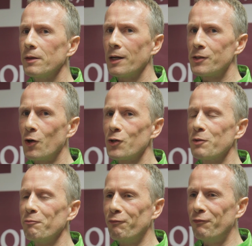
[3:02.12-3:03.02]
I saw
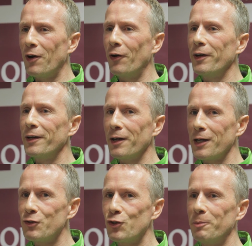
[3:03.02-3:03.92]
some very
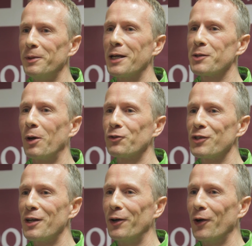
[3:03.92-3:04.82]
nice GPS
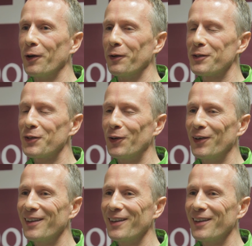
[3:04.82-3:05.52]
watches earlier on in the store.